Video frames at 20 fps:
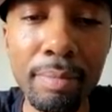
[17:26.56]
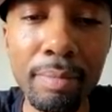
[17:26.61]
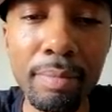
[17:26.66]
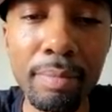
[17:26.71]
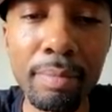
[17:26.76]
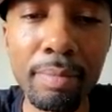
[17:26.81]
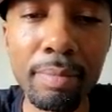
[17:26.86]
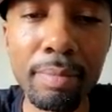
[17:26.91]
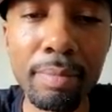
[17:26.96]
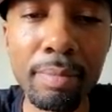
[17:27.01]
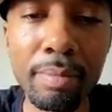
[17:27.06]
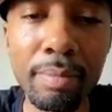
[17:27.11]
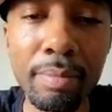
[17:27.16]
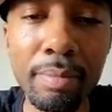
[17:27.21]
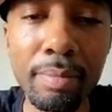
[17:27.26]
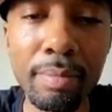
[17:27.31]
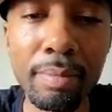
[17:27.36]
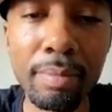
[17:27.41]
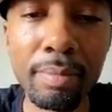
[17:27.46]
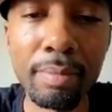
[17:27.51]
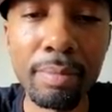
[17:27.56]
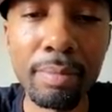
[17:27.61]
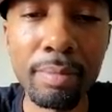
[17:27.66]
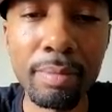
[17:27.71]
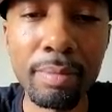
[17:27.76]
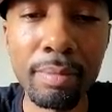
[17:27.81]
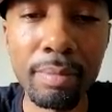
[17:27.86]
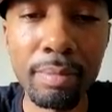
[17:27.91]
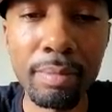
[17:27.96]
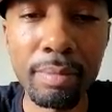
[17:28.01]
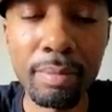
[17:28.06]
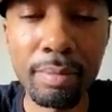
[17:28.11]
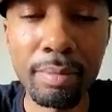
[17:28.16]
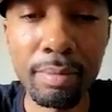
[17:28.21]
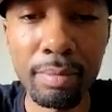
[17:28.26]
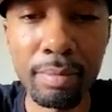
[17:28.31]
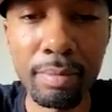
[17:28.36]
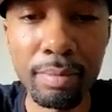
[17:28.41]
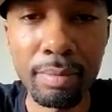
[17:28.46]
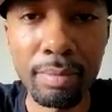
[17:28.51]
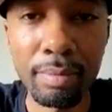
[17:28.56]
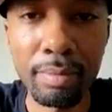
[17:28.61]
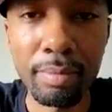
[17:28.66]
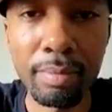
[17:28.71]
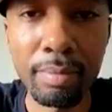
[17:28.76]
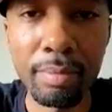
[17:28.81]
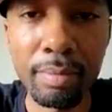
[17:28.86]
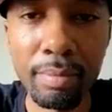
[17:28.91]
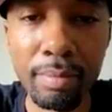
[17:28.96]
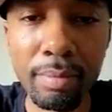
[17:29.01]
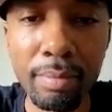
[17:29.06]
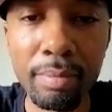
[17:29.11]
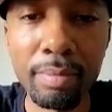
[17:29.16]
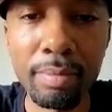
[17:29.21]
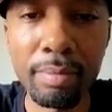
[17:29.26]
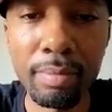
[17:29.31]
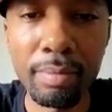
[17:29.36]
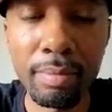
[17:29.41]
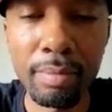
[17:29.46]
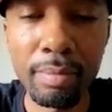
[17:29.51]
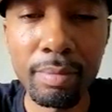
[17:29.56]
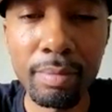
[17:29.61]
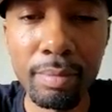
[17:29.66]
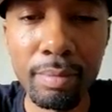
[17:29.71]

[no speech]